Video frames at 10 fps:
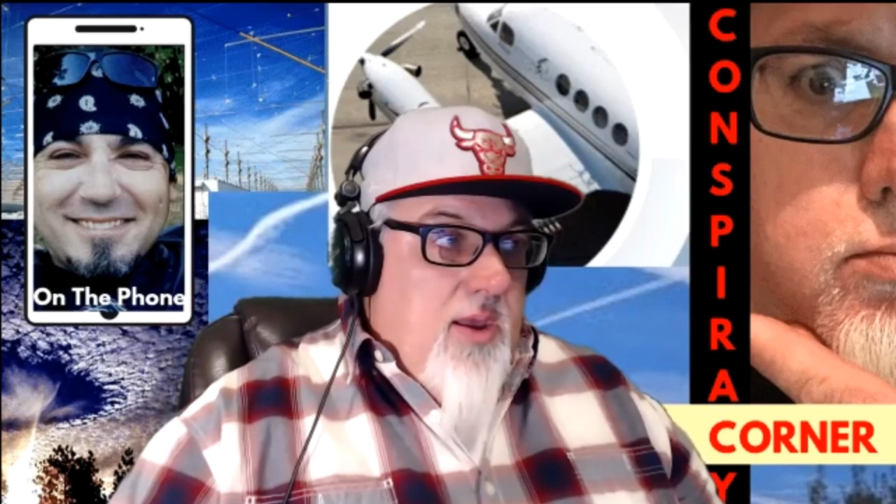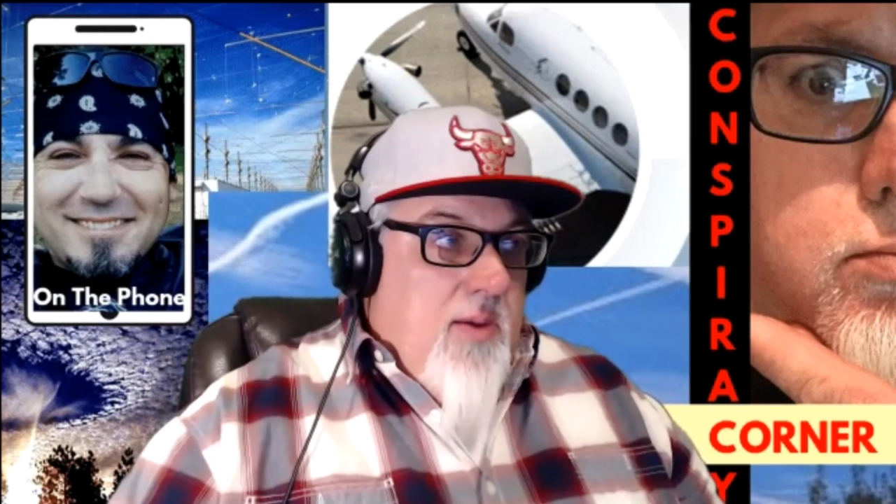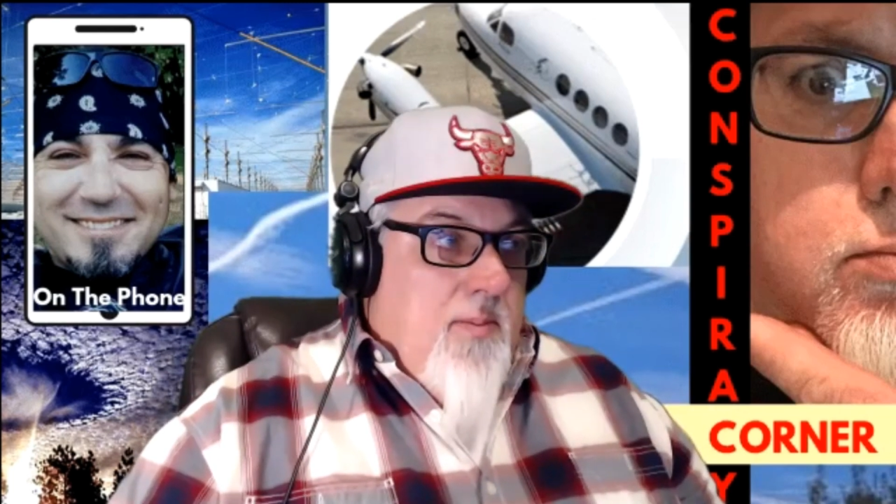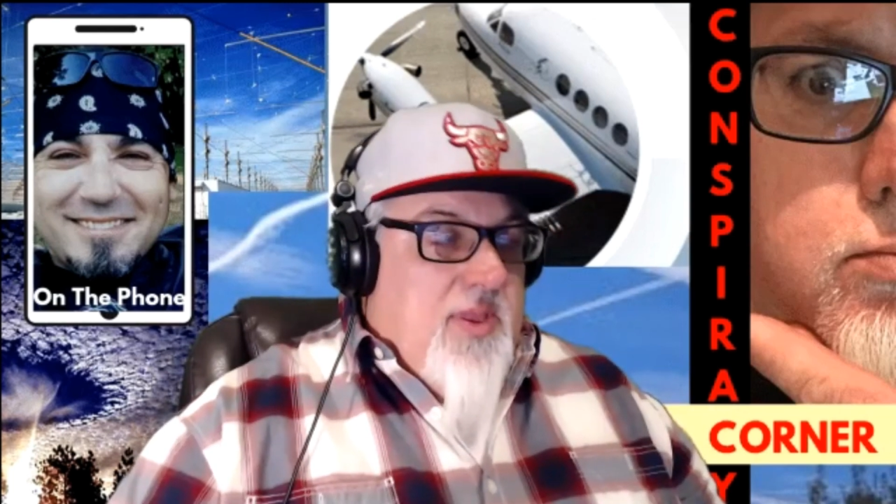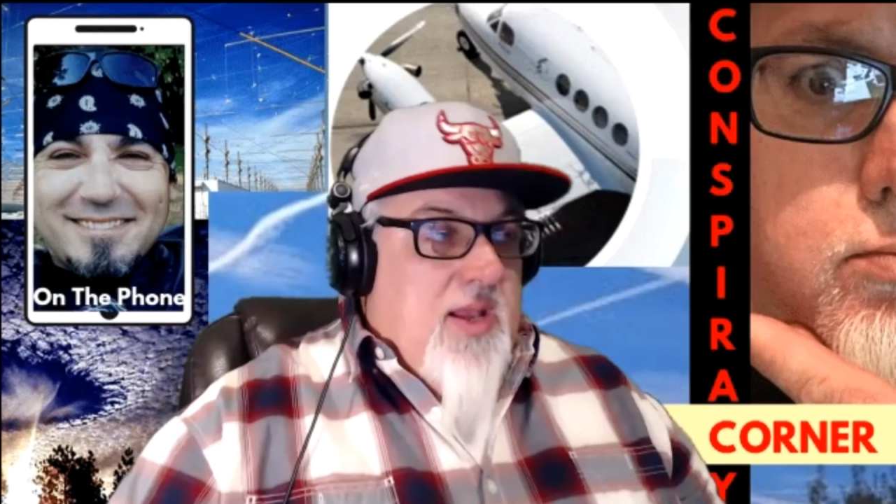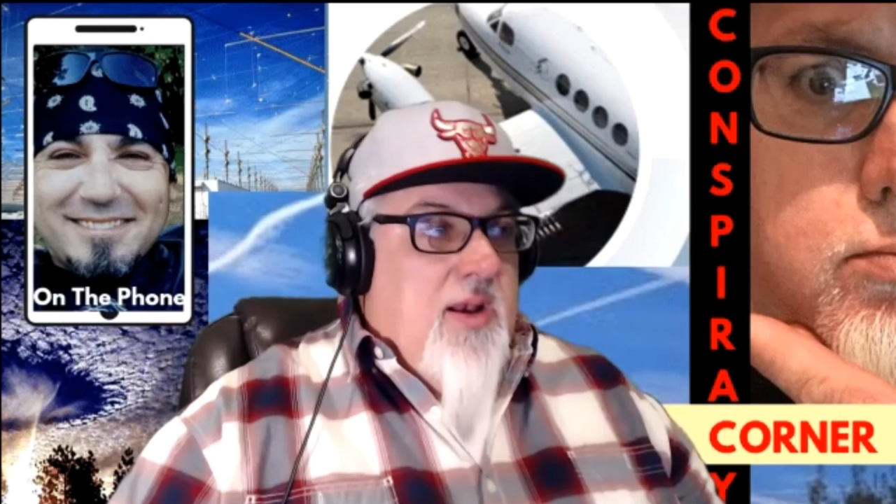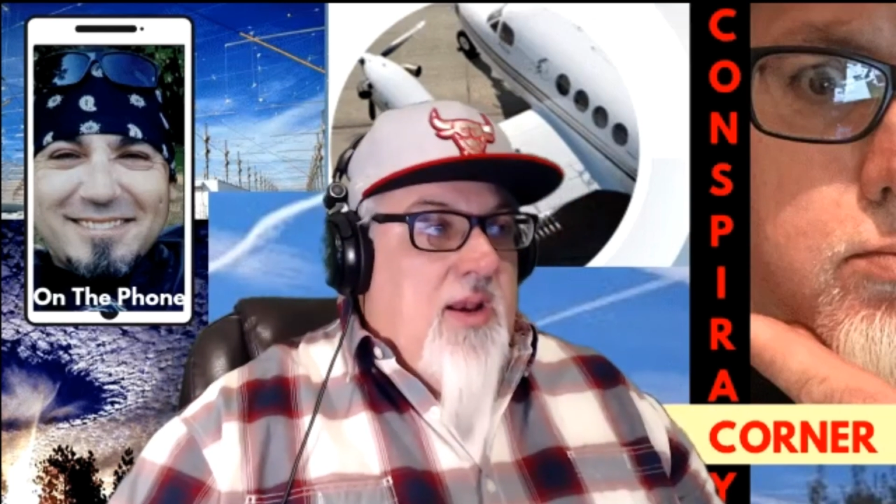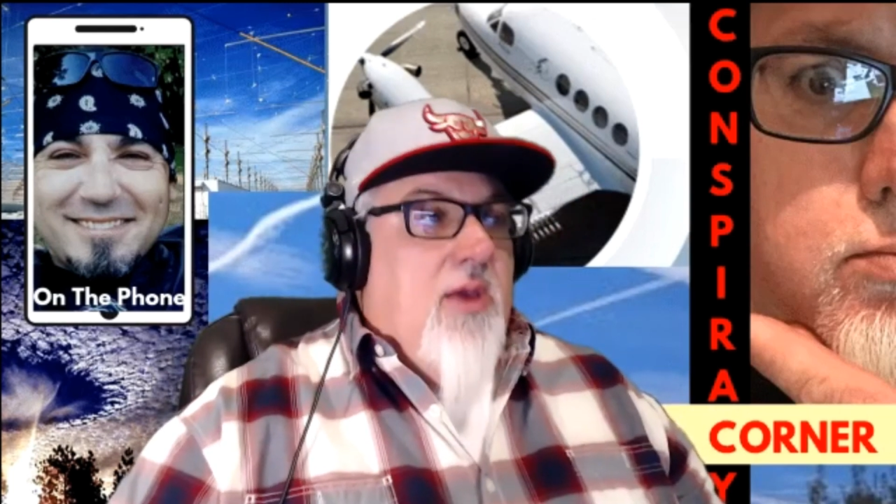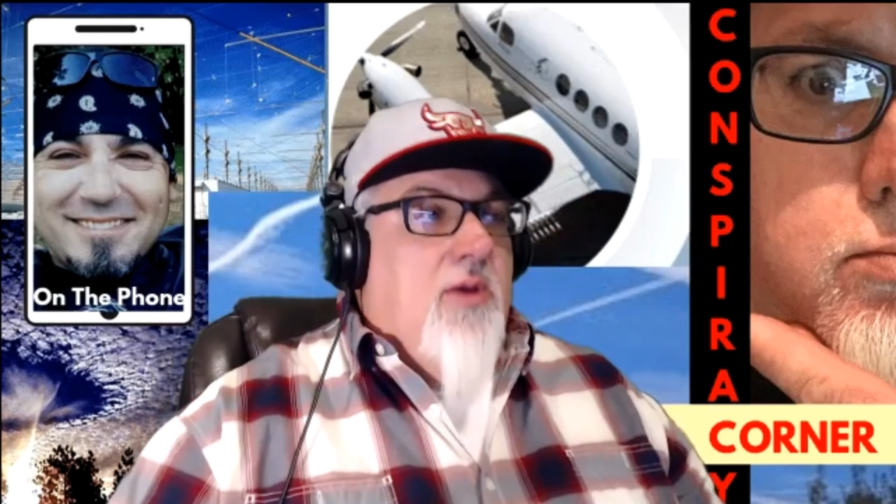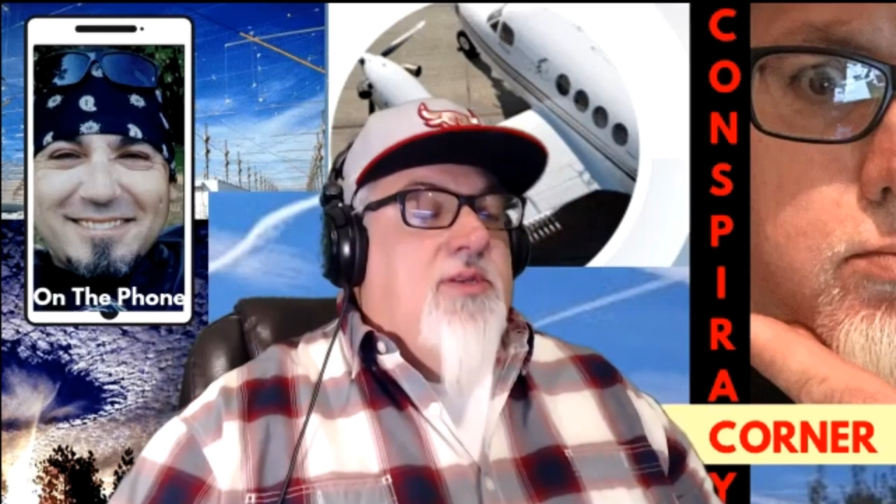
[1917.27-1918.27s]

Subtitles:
But then Neil